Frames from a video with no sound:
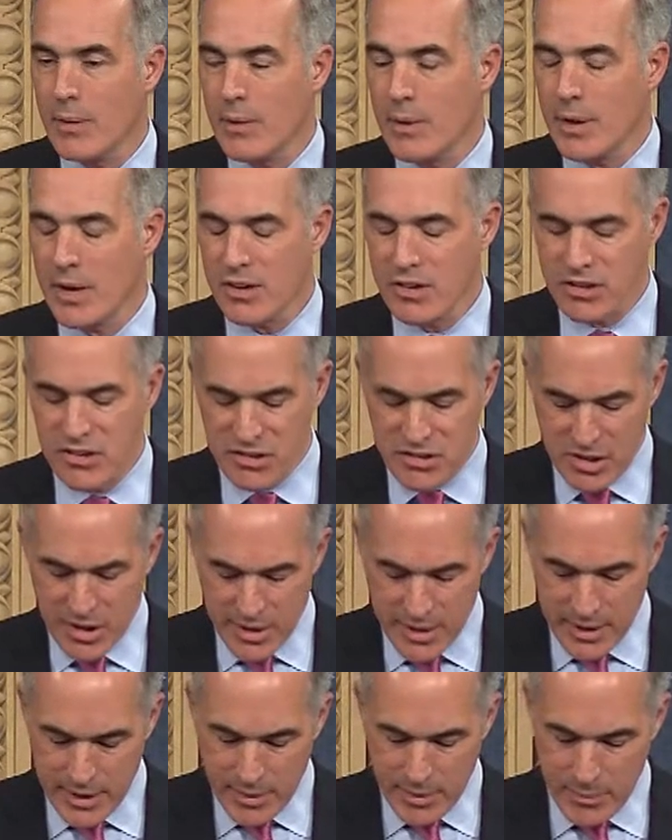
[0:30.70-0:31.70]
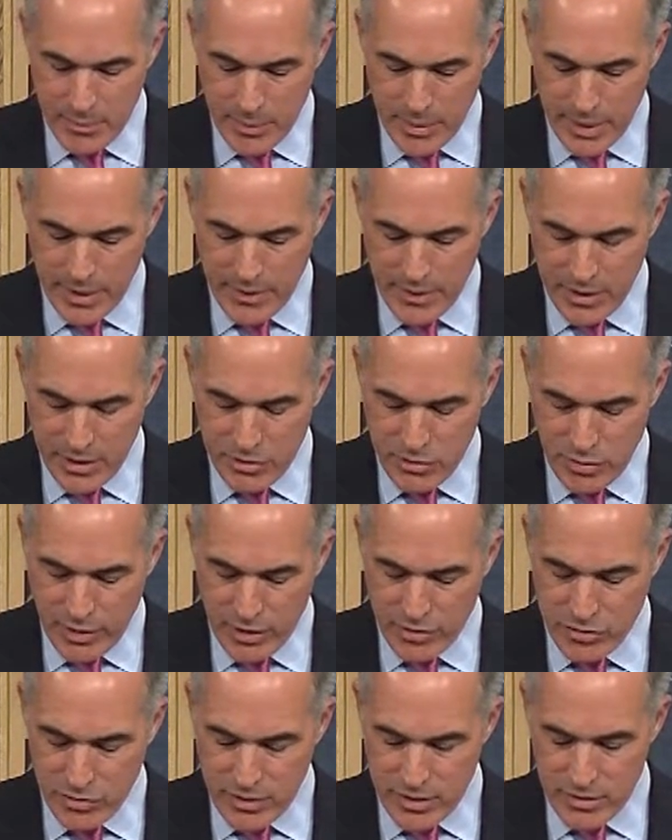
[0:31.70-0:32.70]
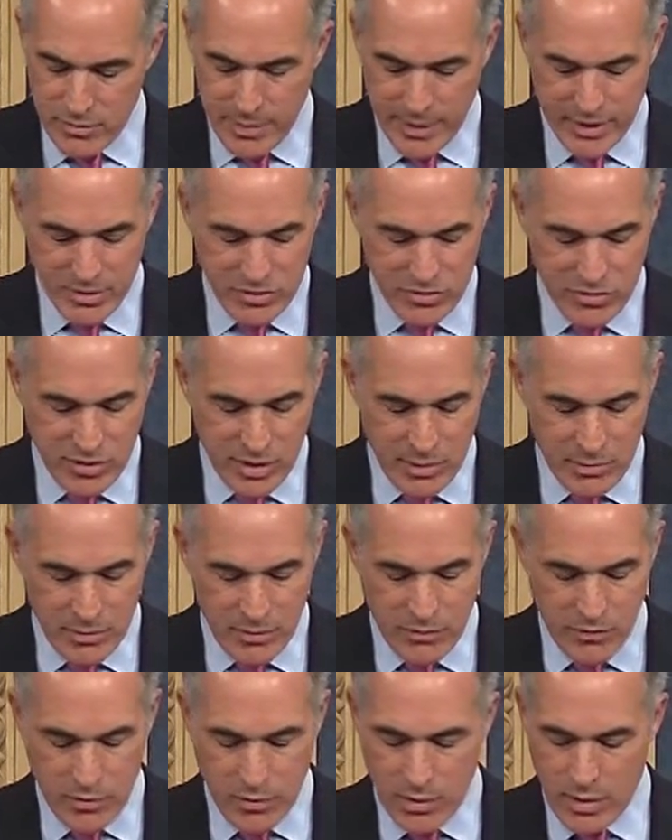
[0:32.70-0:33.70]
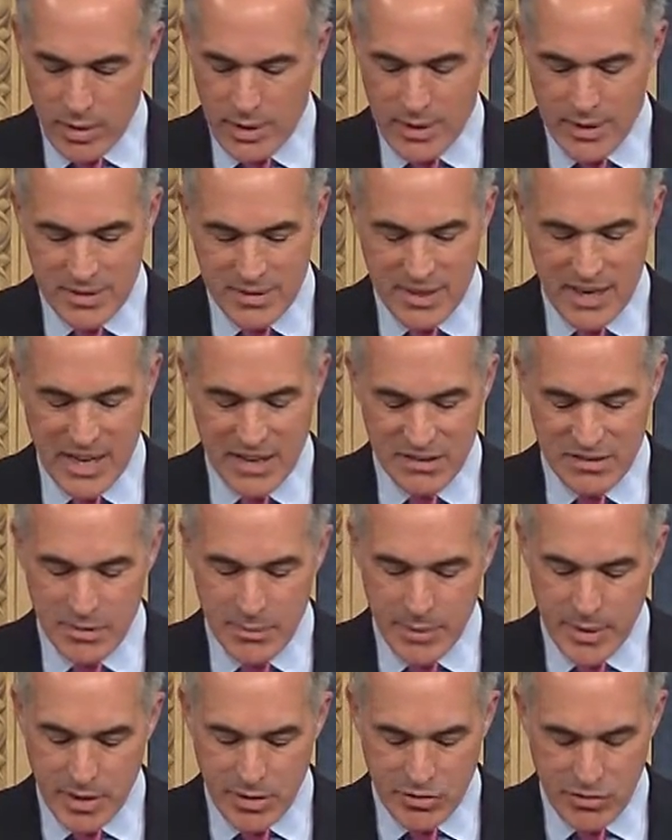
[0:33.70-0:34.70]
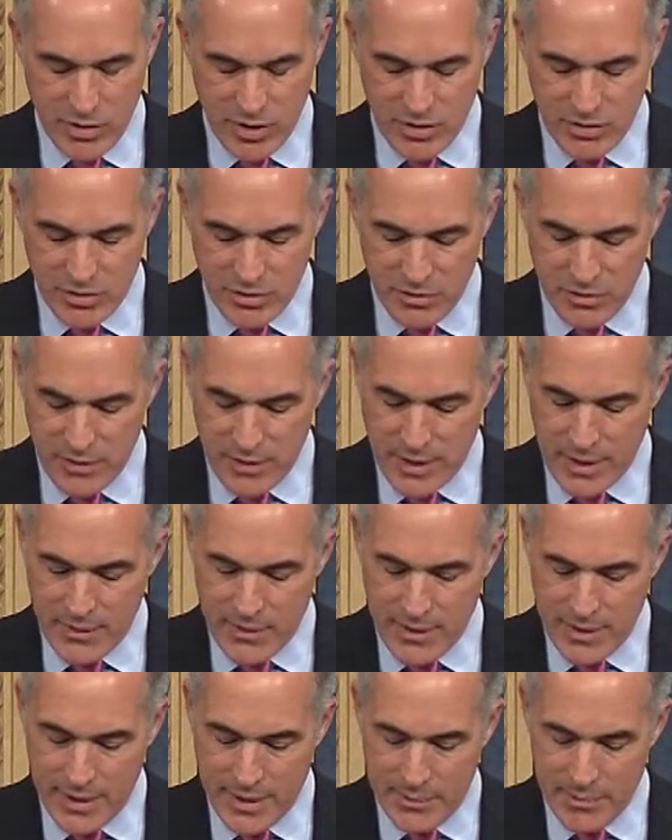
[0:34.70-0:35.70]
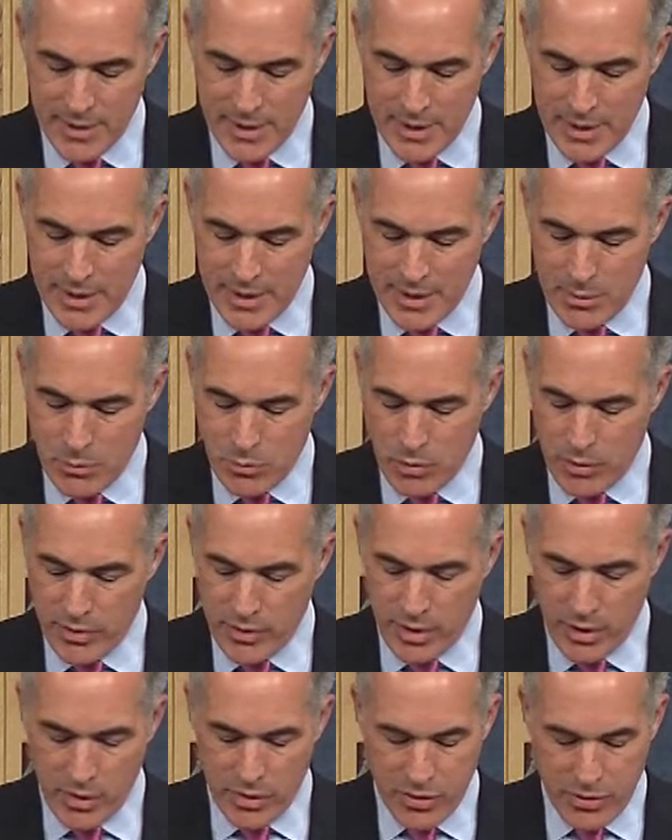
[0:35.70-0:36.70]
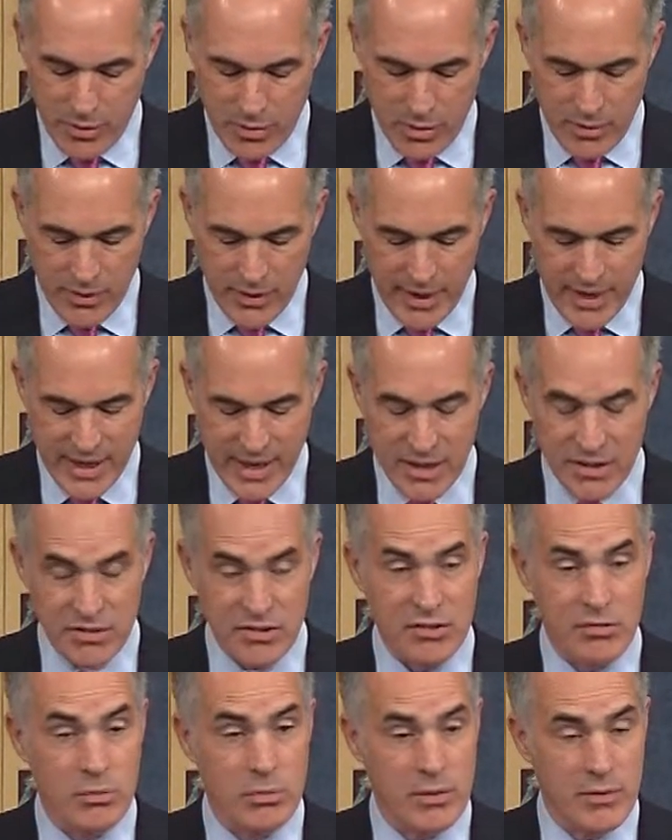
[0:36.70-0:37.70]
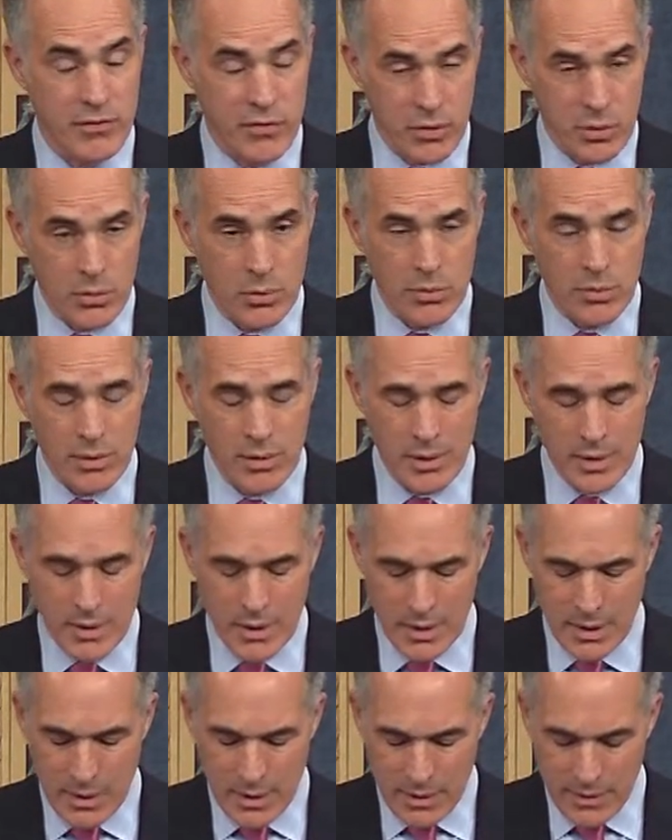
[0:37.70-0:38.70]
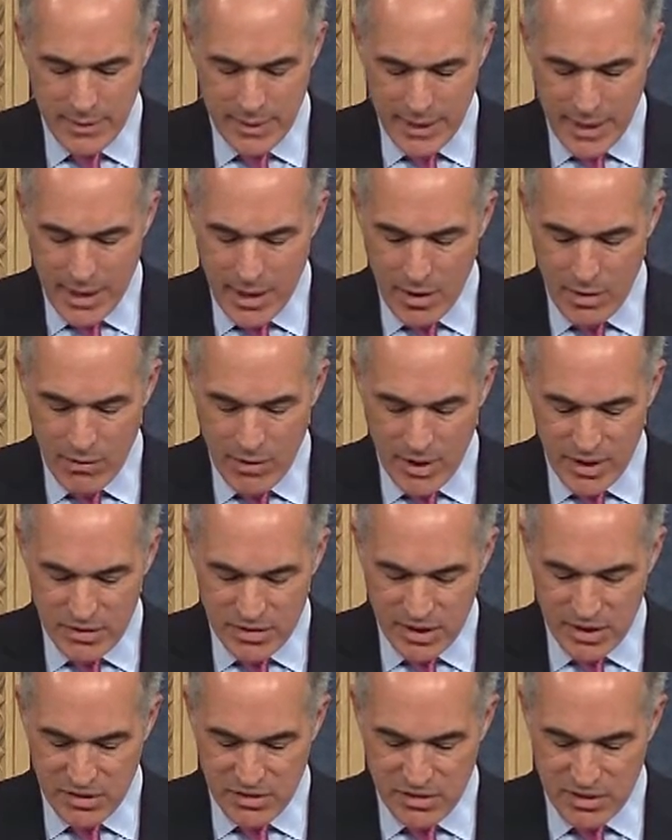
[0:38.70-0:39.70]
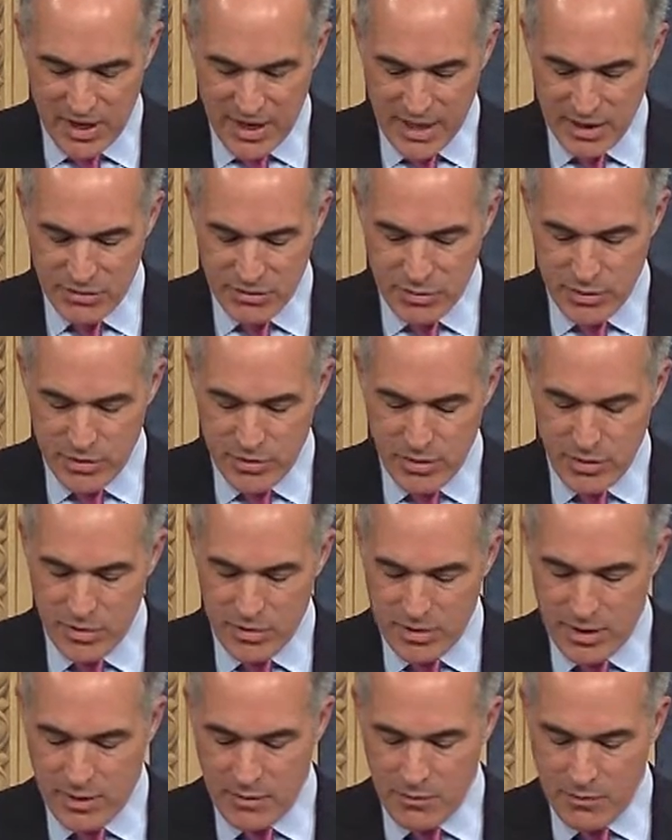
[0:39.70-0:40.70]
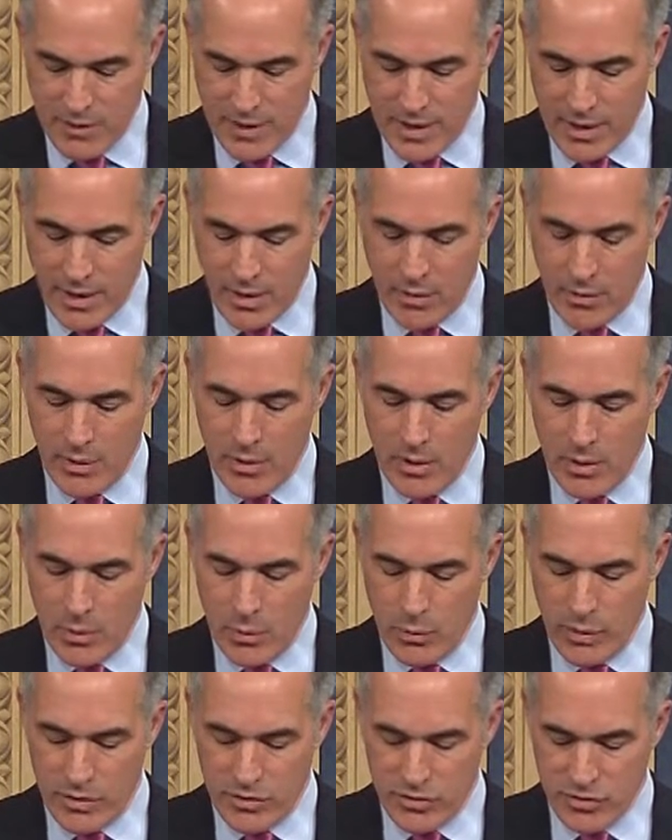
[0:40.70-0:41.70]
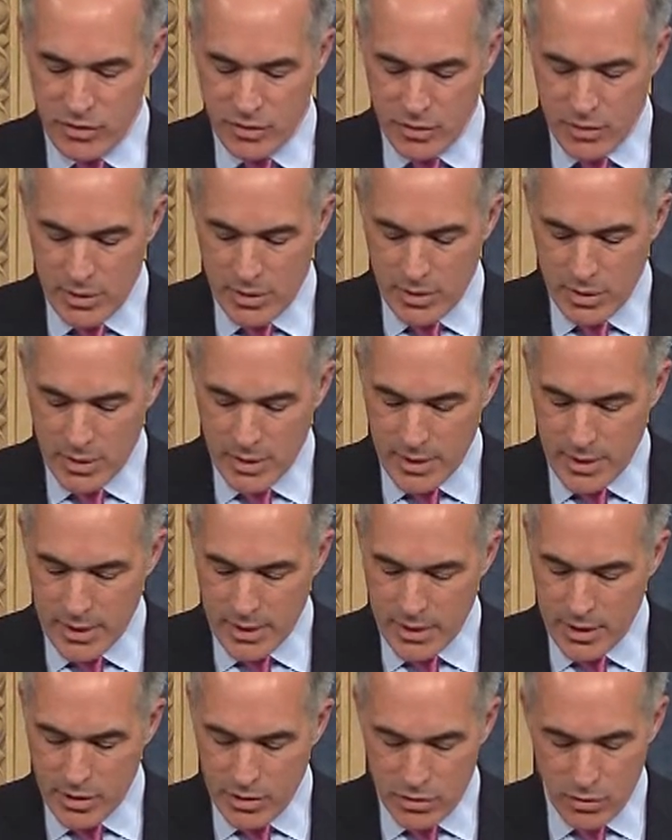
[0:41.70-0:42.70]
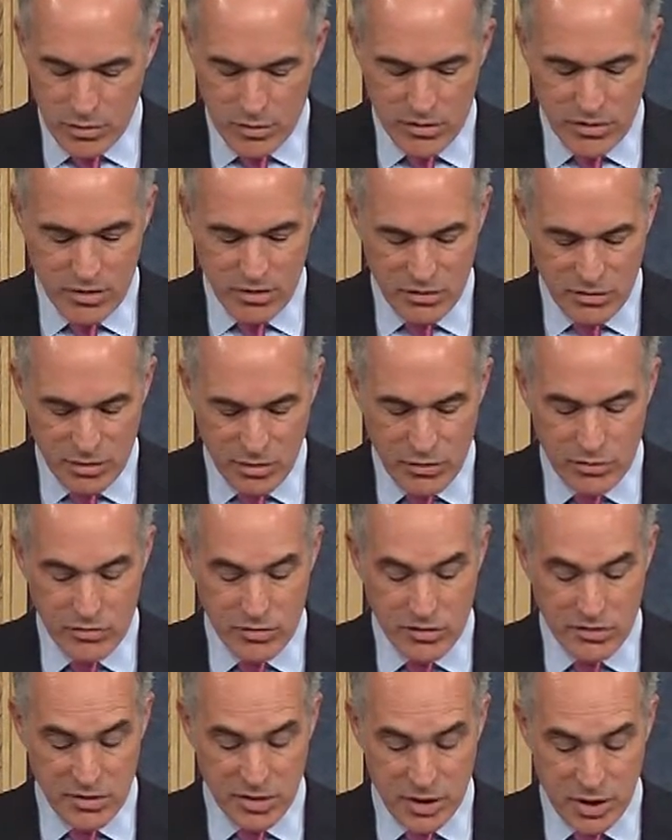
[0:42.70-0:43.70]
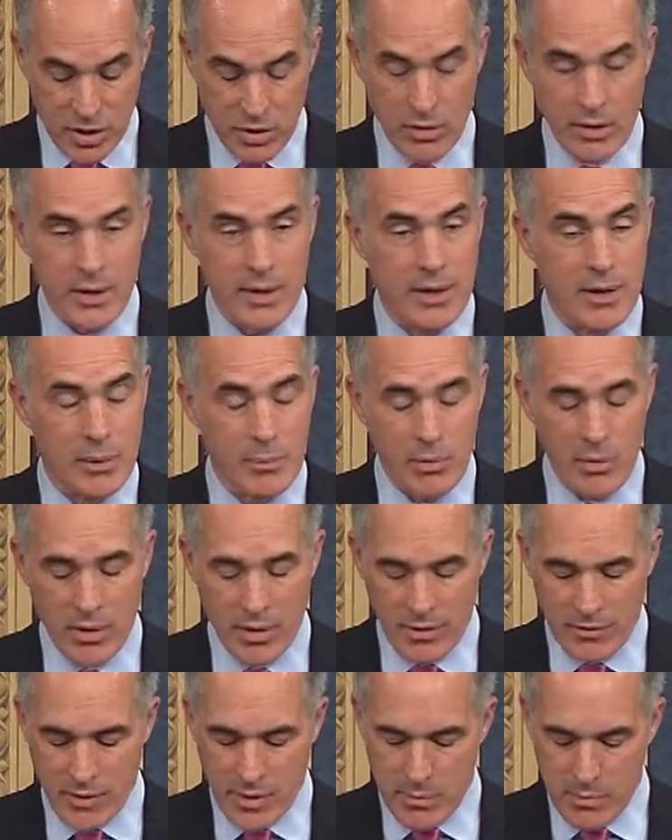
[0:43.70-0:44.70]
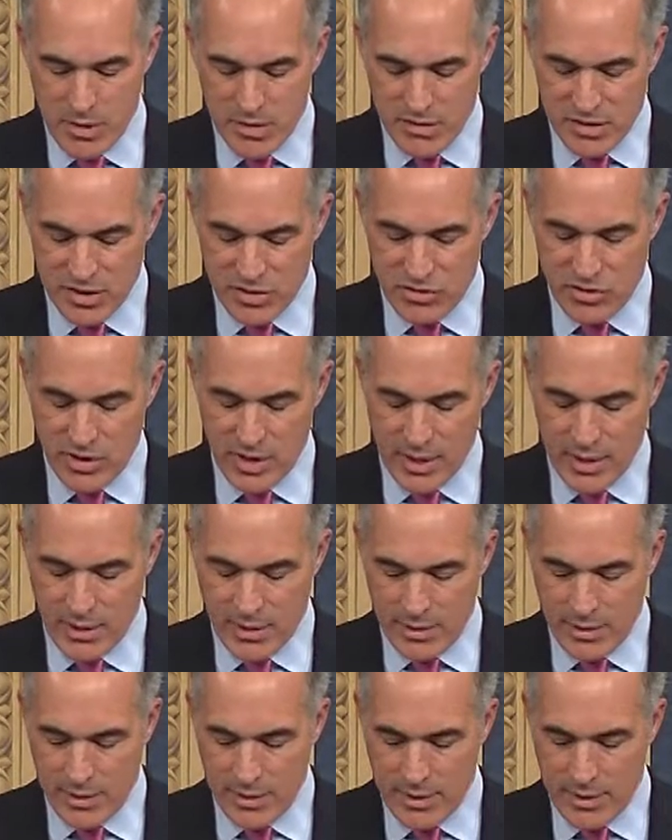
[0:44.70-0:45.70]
A study by the Treasury Inspector General for Tax Administration found that in more than a third of the cases reviewed, the IRS has tax returns on file which uh, use the Social Security number of a missing child.